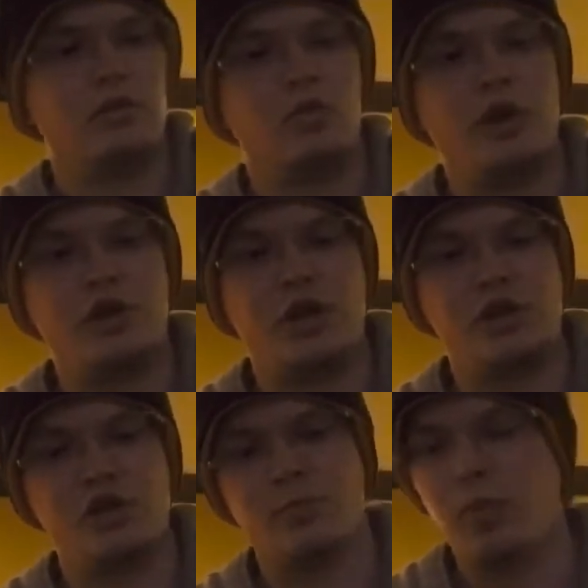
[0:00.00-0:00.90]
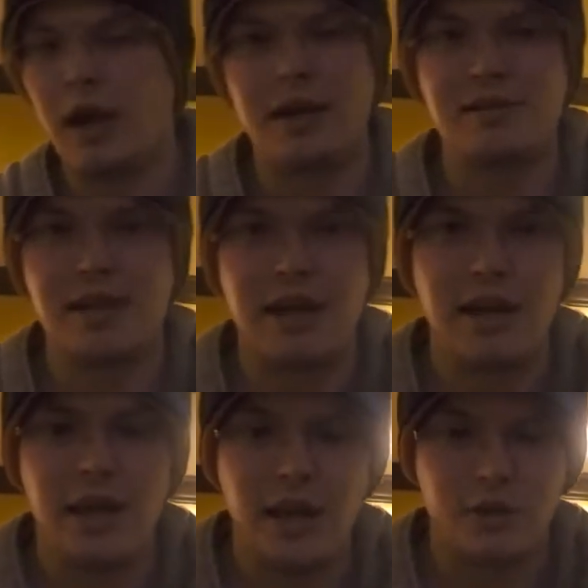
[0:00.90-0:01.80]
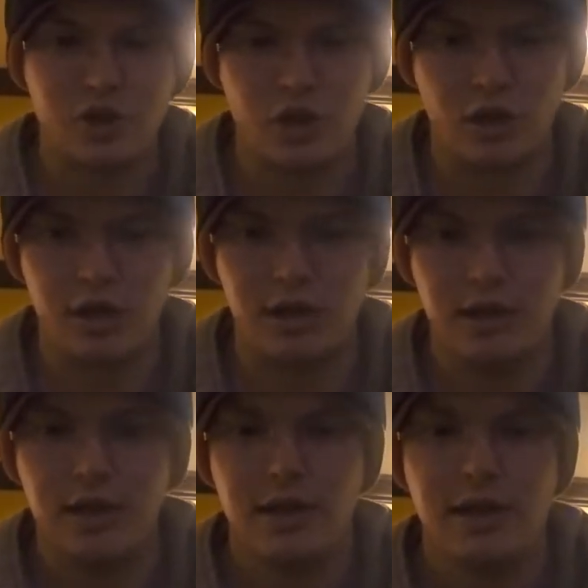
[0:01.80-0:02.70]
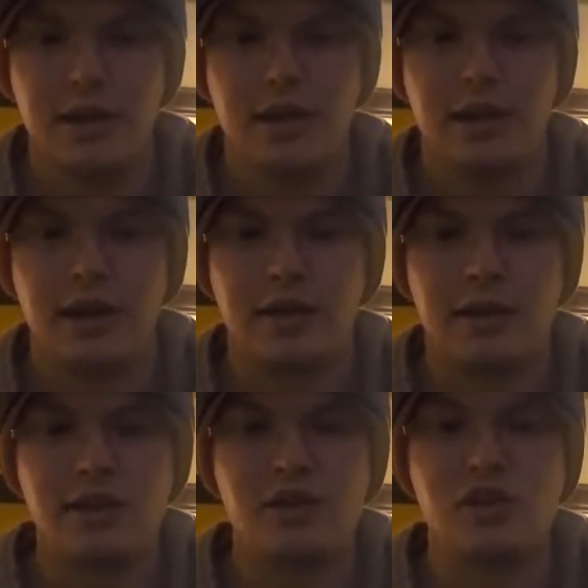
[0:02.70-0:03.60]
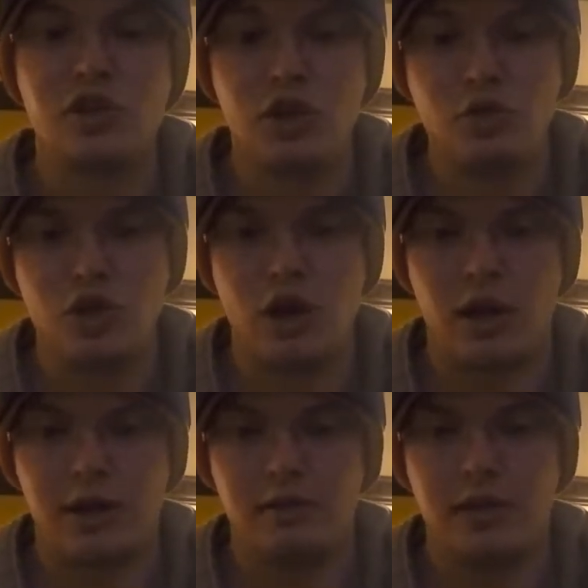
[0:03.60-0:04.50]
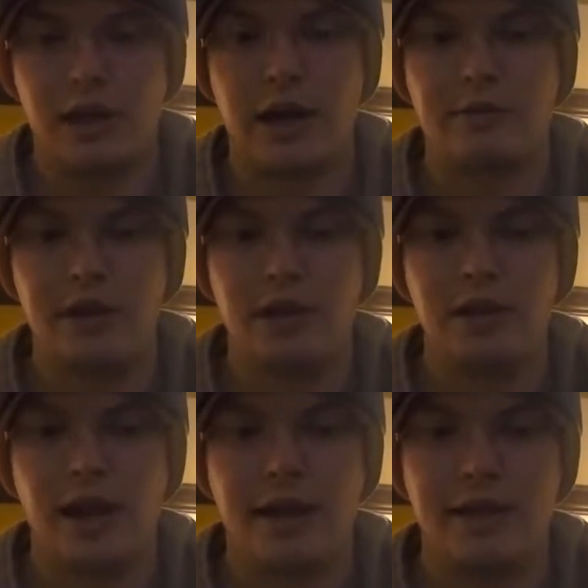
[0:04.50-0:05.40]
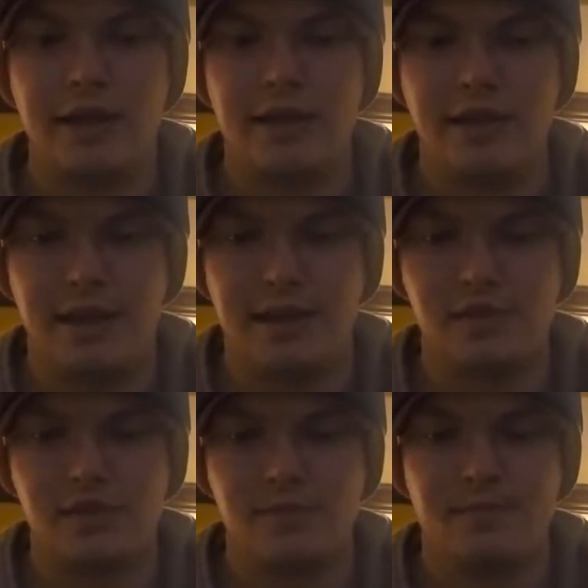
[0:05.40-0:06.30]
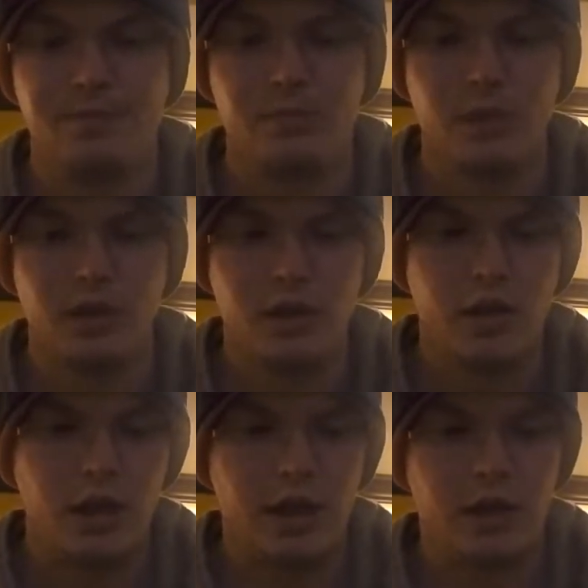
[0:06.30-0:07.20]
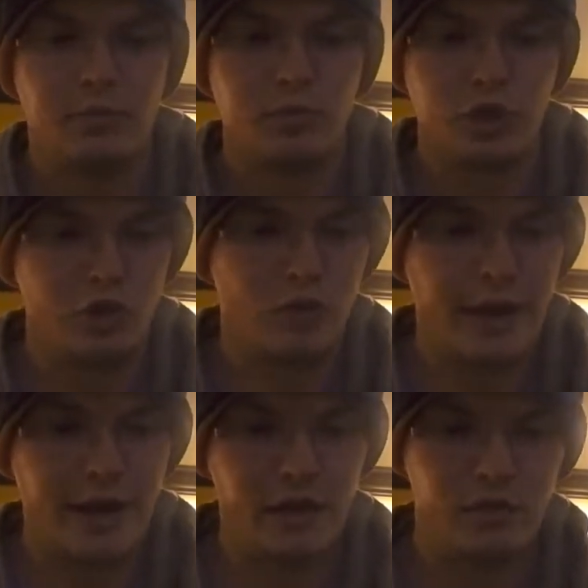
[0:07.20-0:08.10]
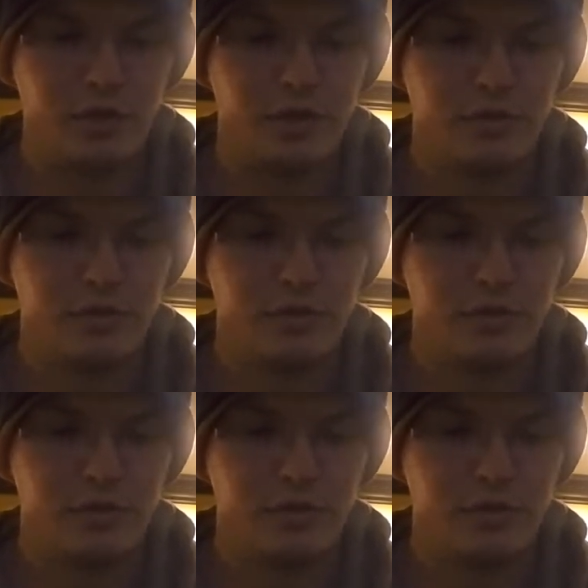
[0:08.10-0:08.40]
Winchester blindside hex shot. Now this is 2 shot, and I really like it in this. Good round,